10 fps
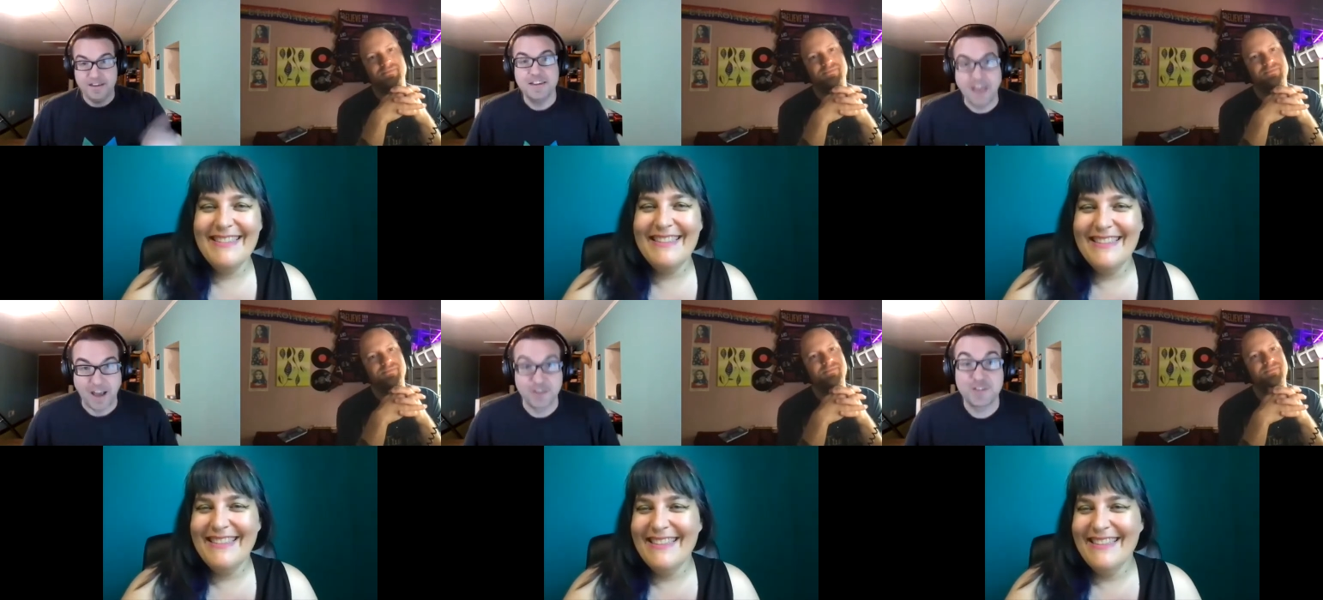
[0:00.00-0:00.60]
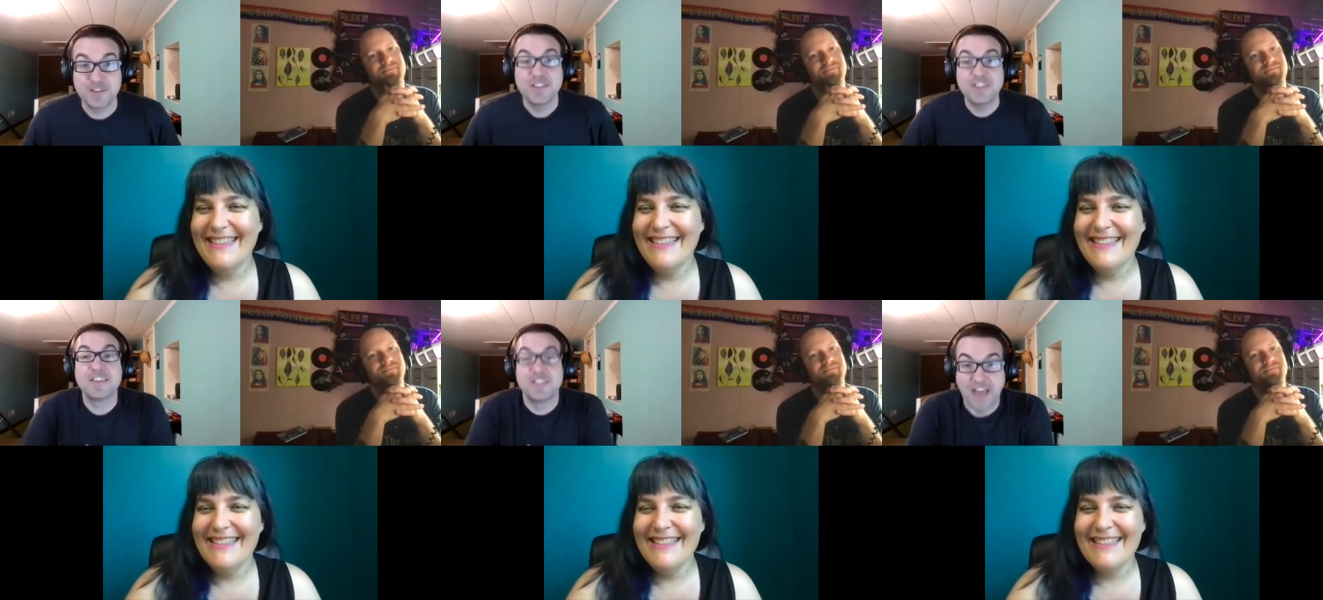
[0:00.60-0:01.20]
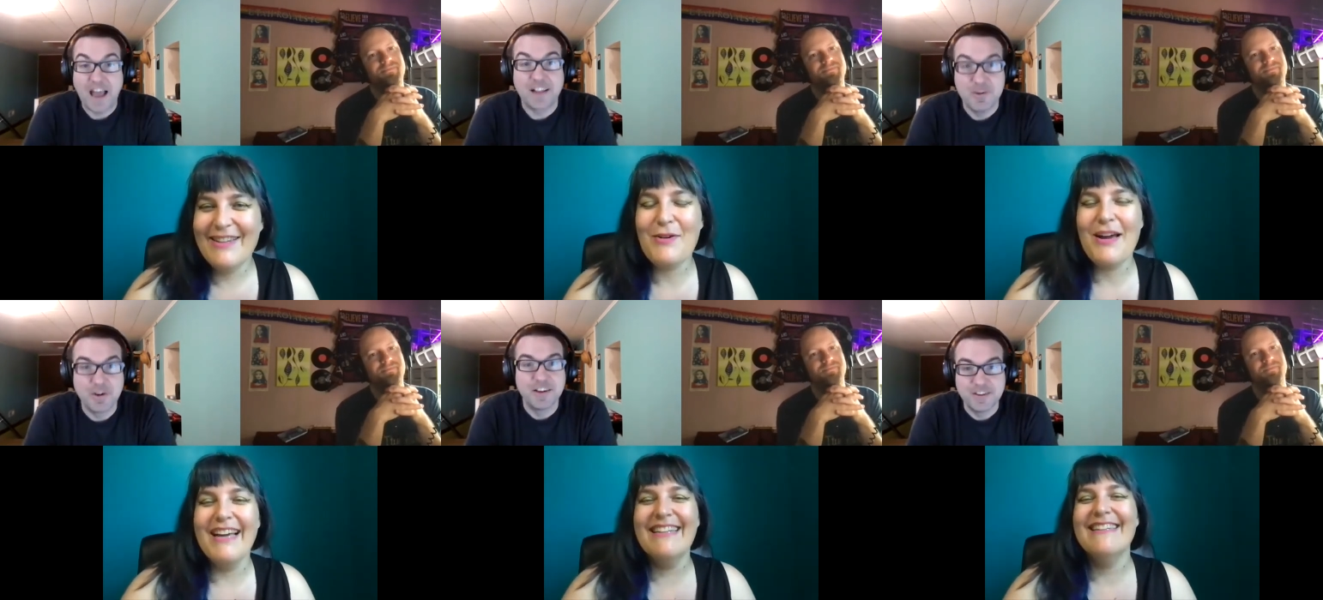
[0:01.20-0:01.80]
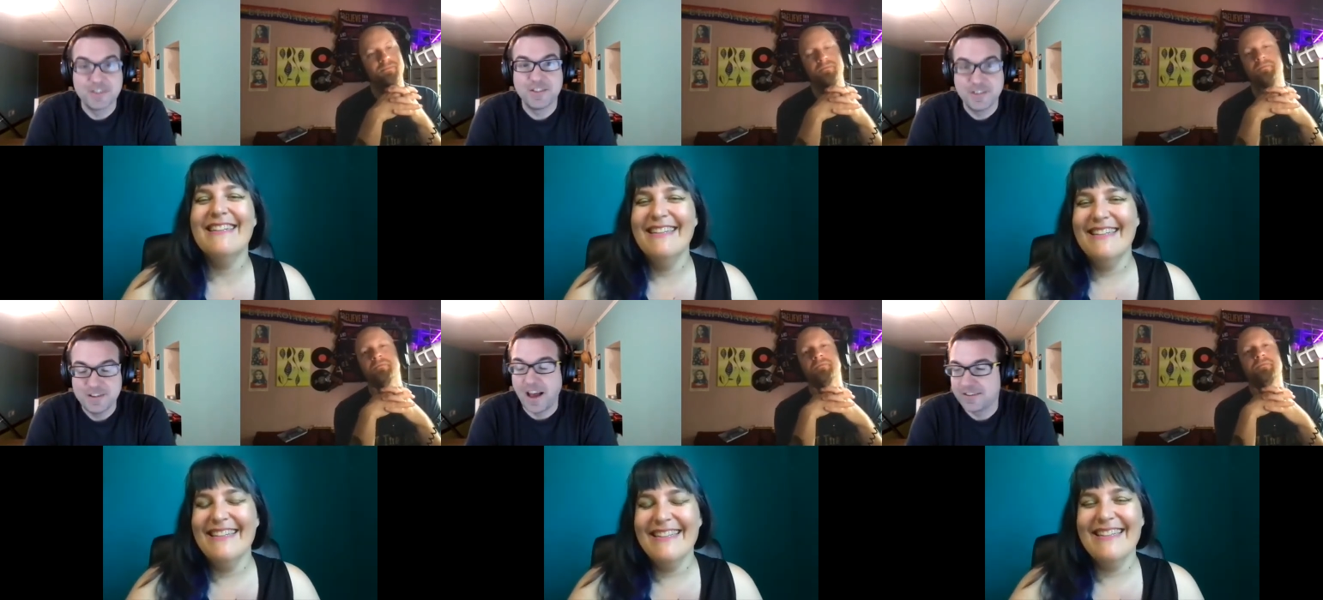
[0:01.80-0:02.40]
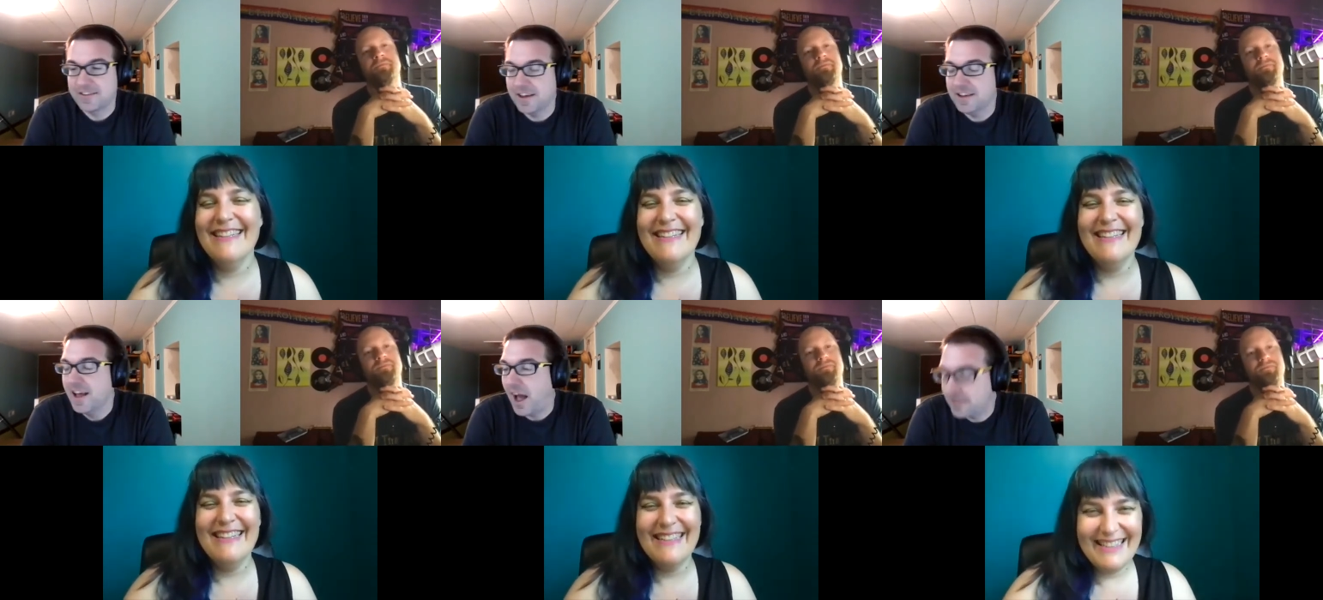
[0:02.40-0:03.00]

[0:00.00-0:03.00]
Speaker 1: Yes, that's exactly what it is. Yes, it.